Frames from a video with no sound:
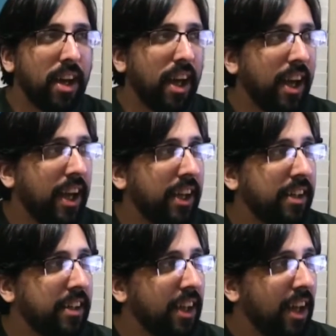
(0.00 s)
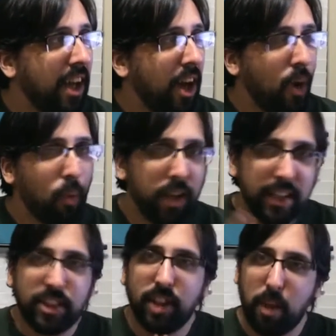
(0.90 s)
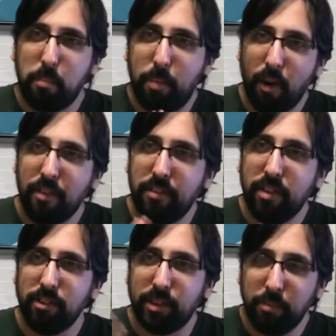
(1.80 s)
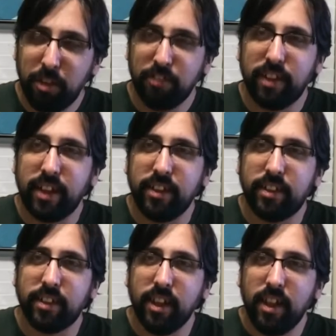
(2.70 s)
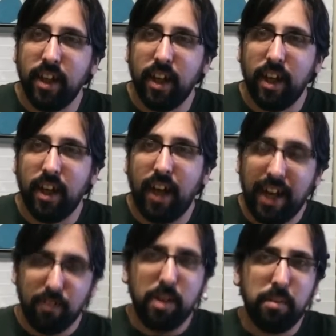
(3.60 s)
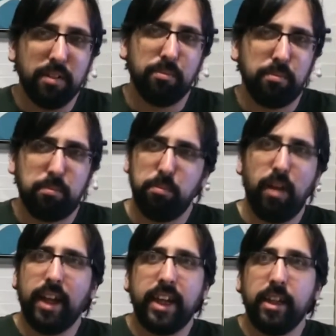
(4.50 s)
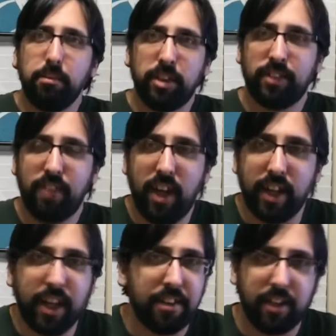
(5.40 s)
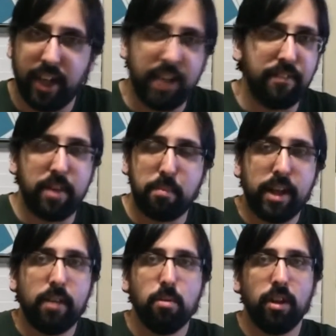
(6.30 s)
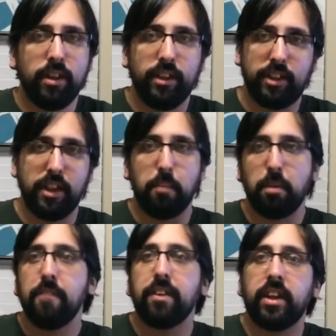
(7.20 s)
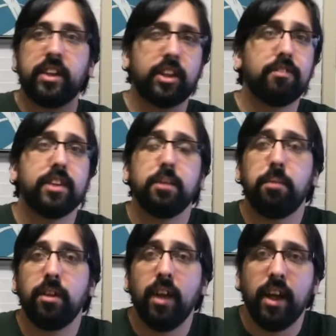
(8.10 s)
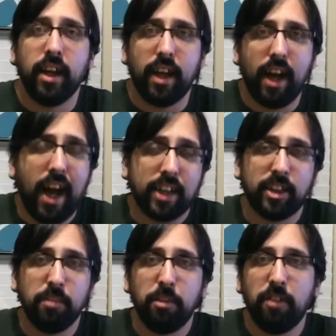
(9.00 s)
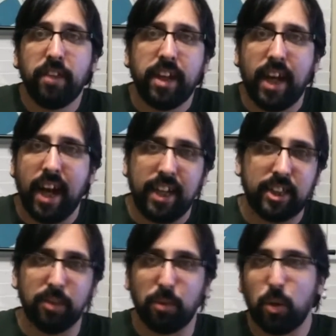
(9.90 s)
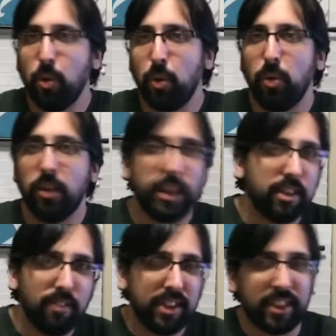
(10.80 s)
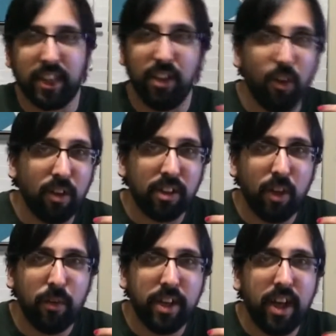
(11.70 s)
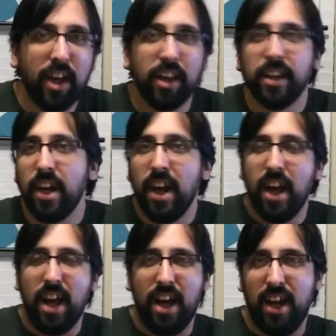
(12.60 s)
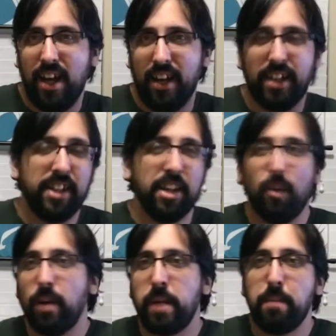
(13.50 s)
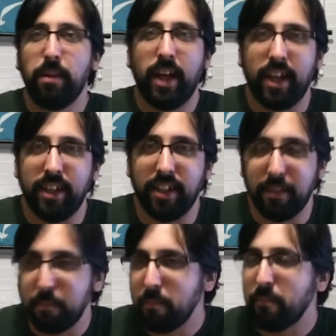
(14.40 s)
And when I saw both of those movies, uh, I remember liking them just fine. I thought AVP was a perfectly serviceable action movie that had some cool, interesting lore going on. Uh, didn't know why people hated it.